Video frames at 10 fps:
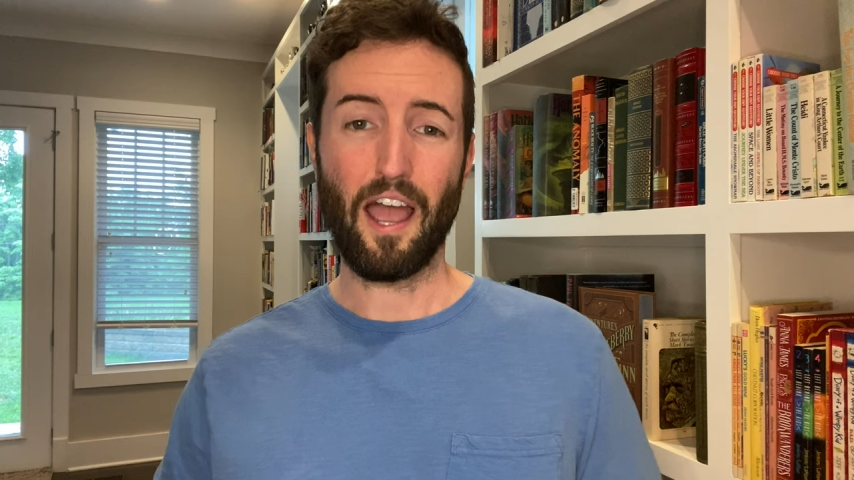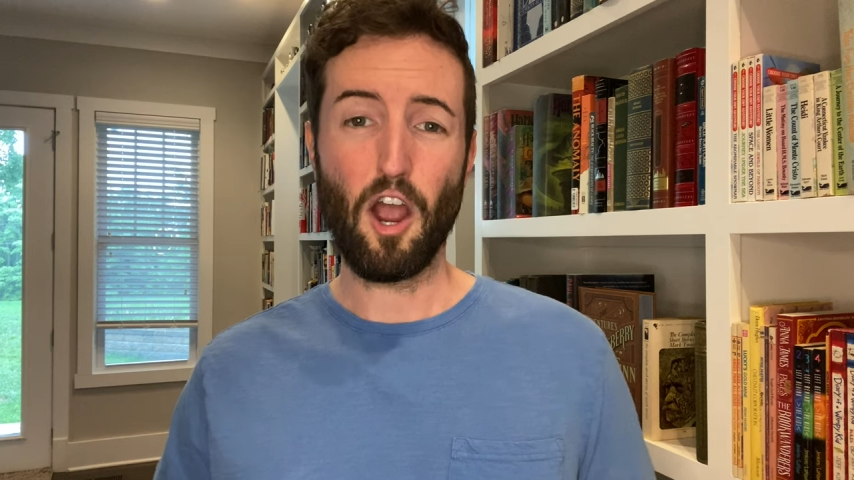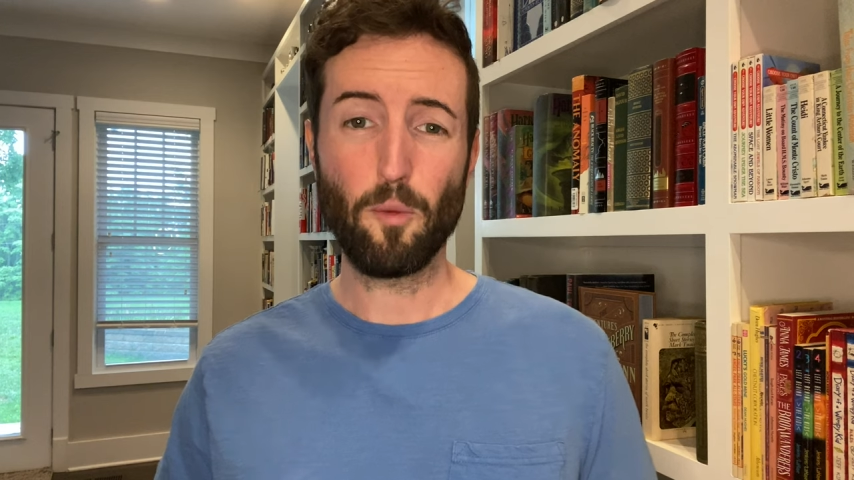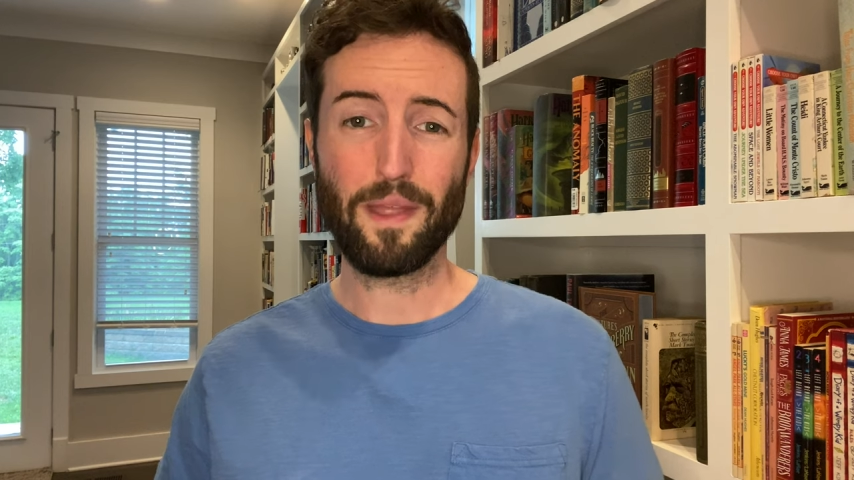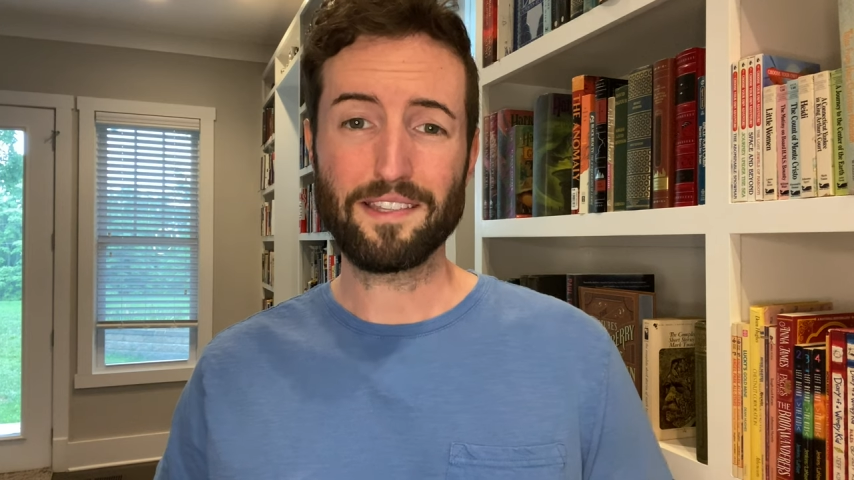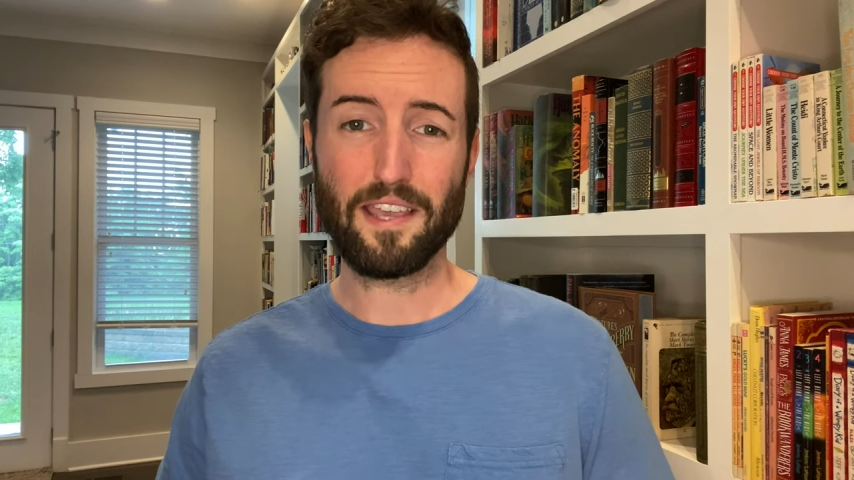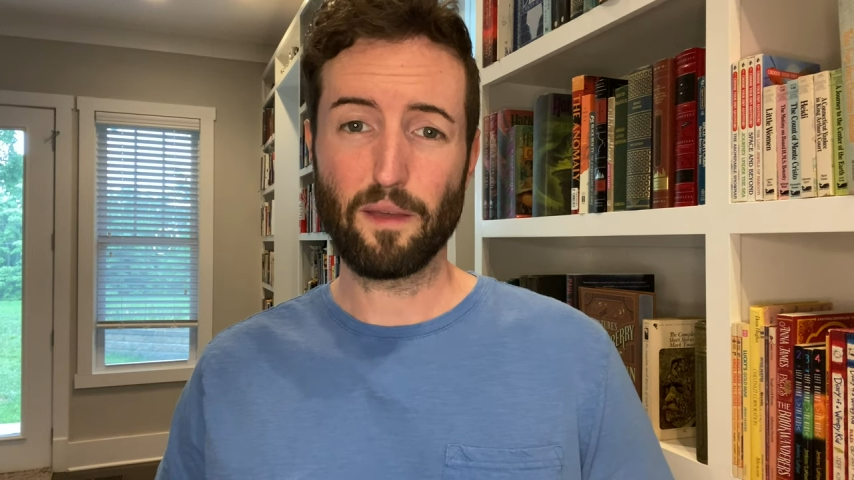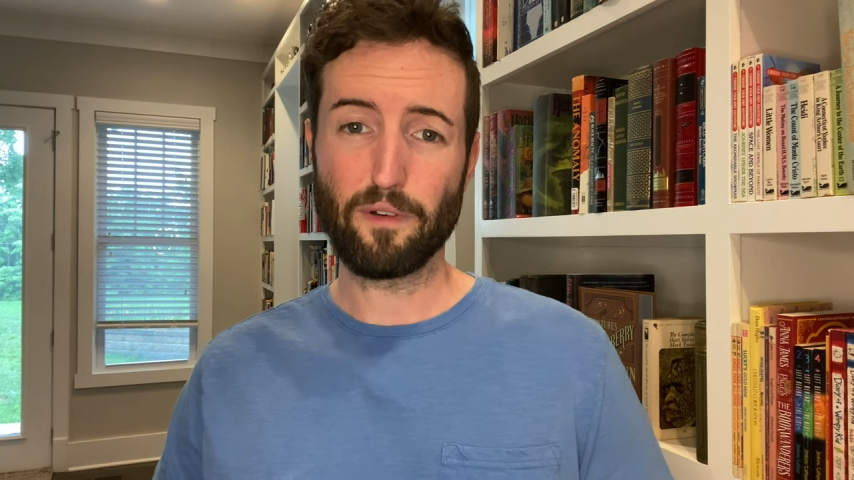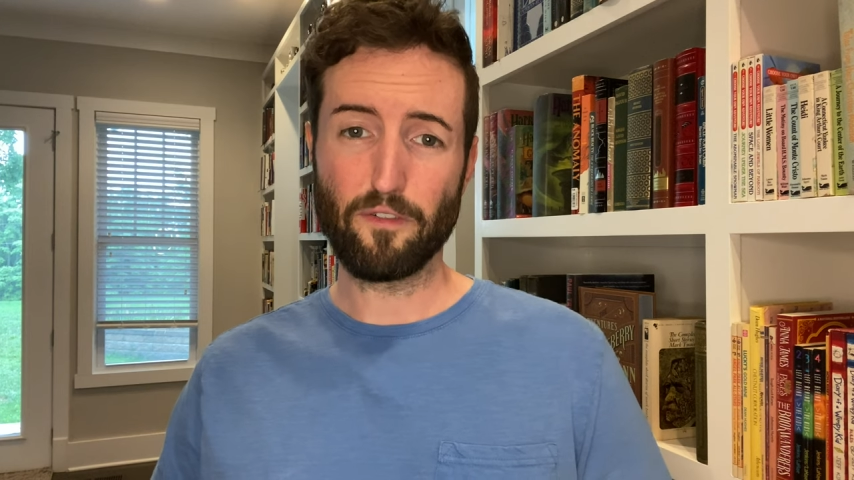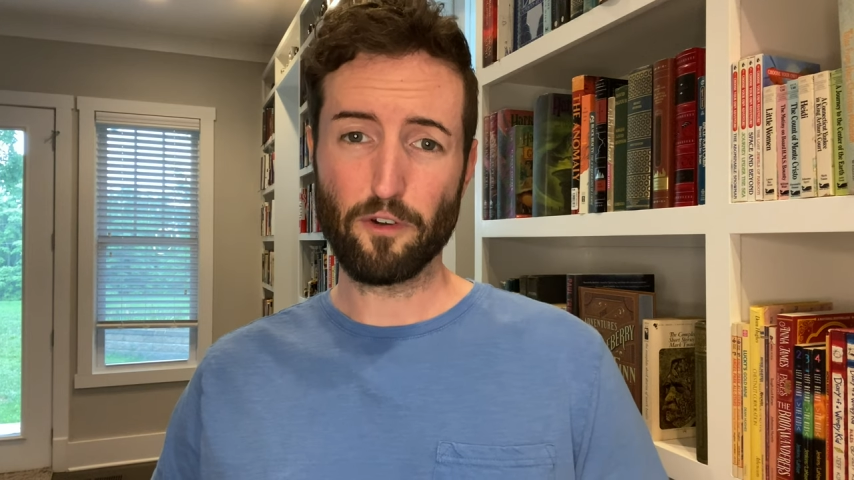I hope that's
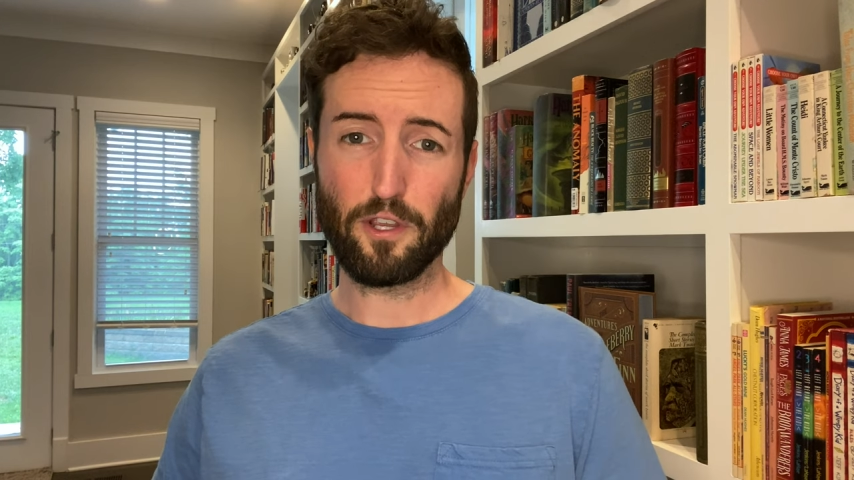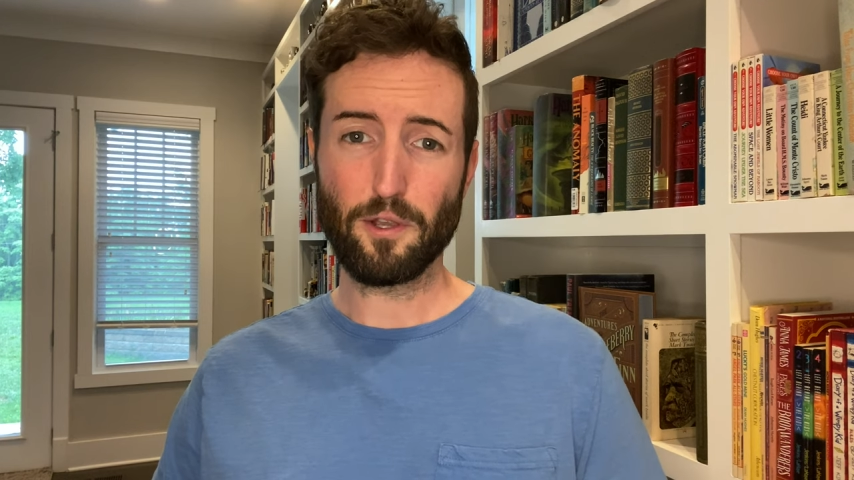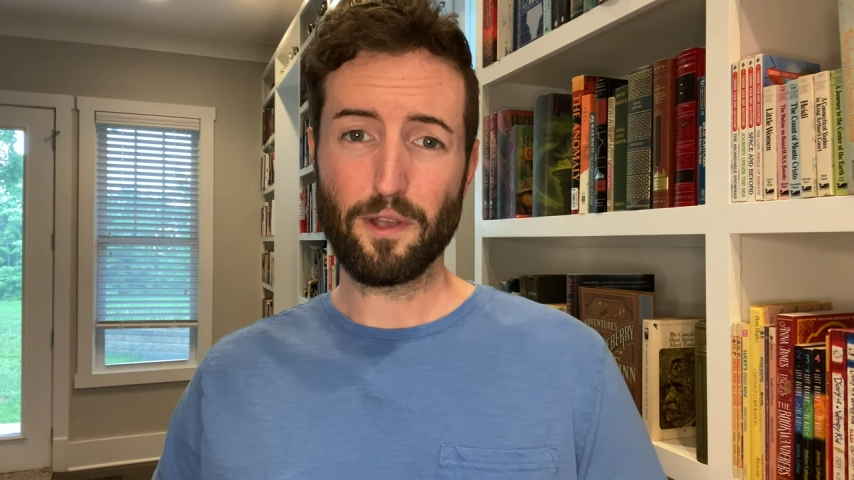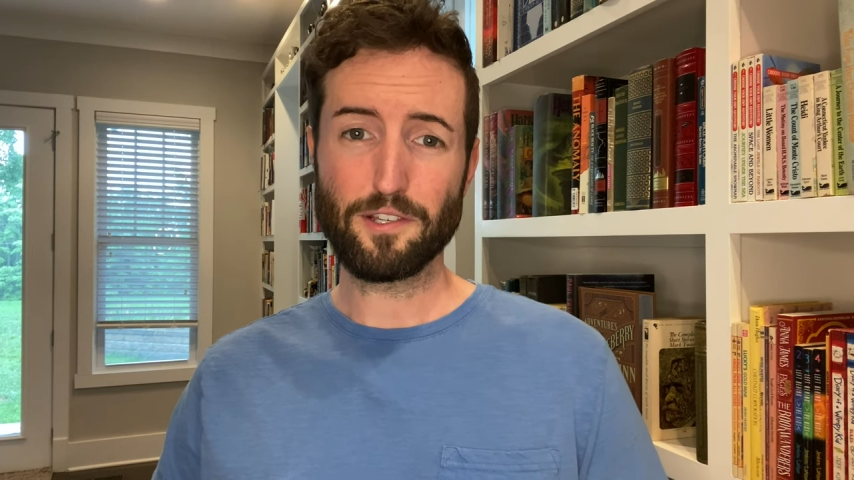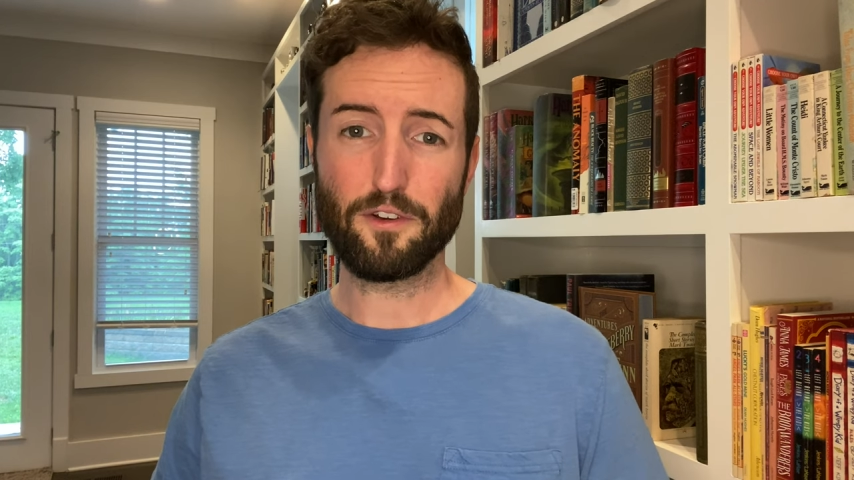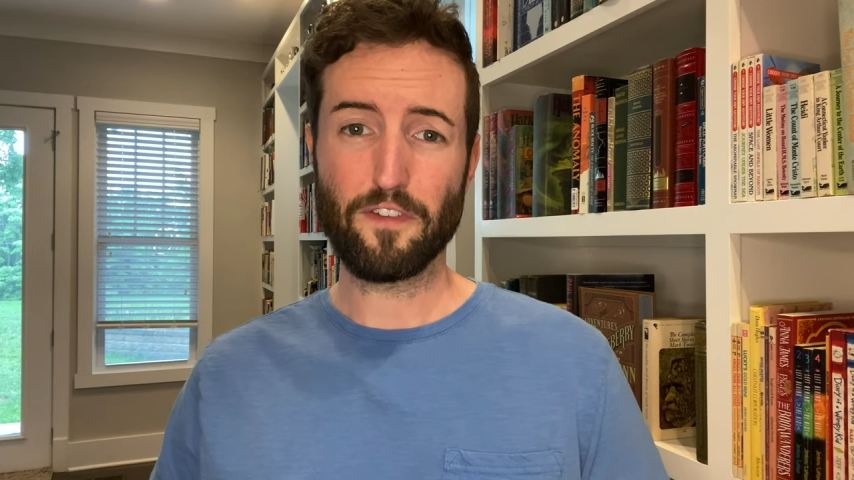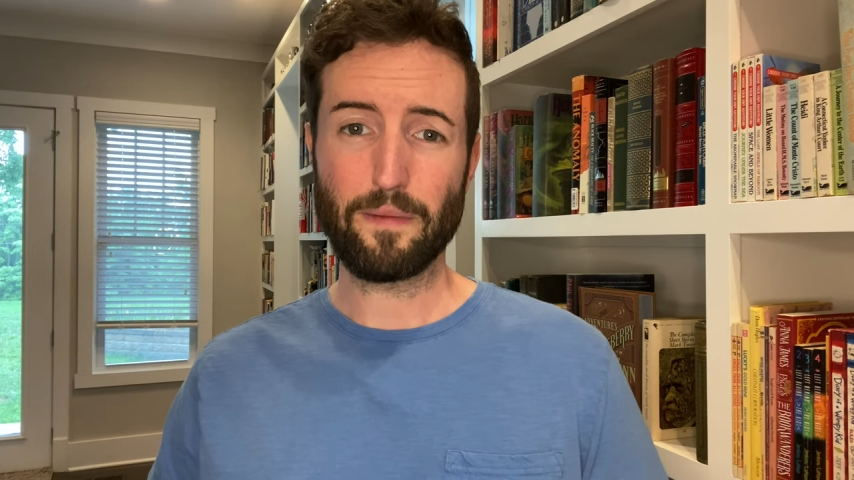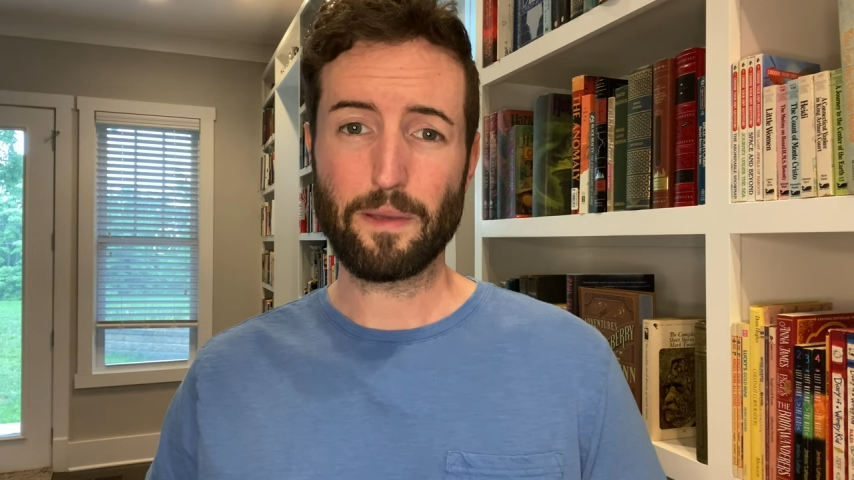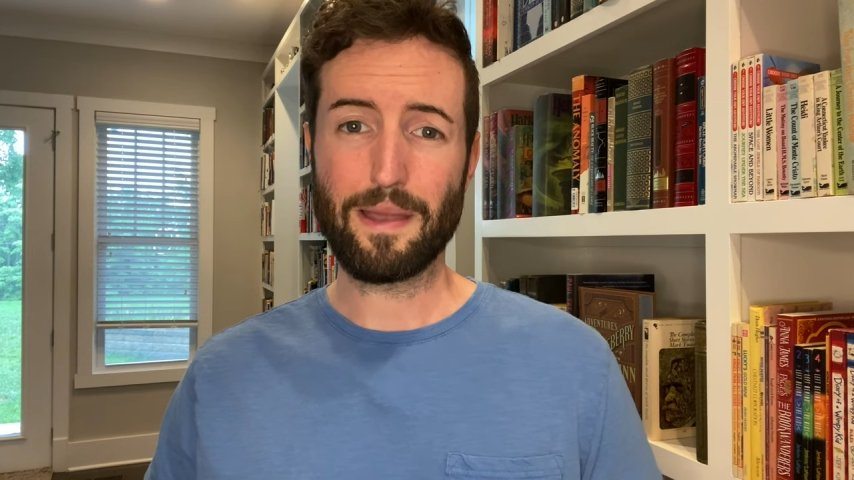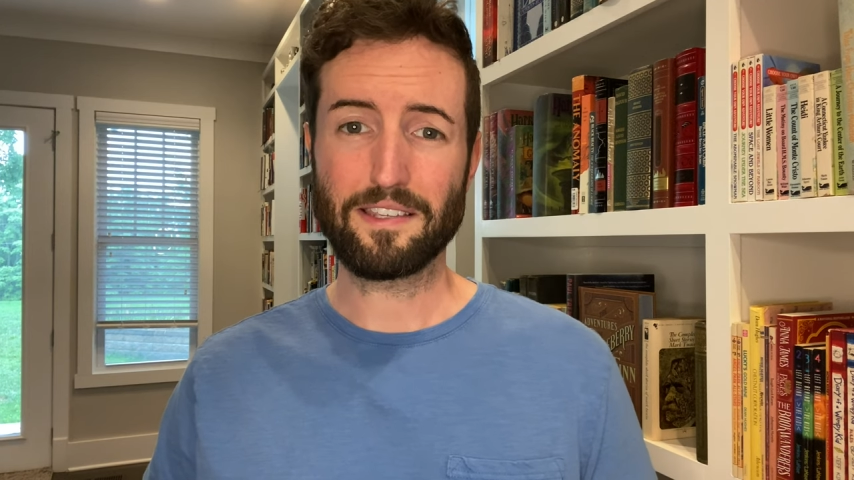helpful for you as your
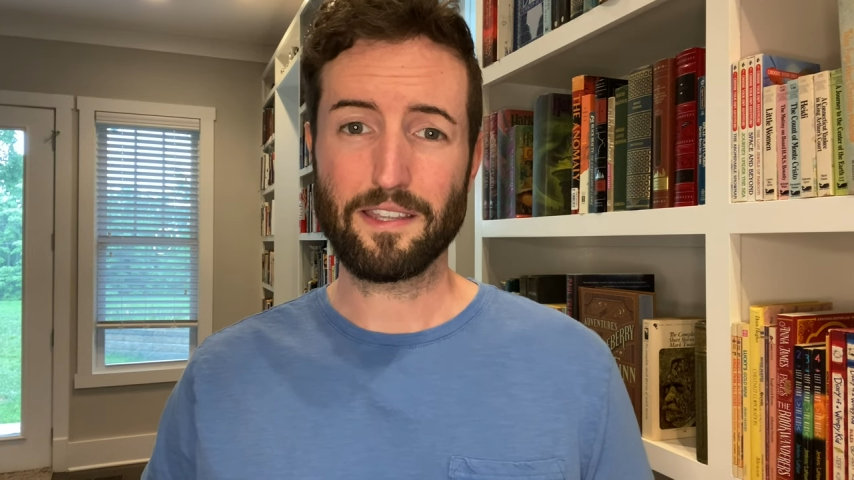family makes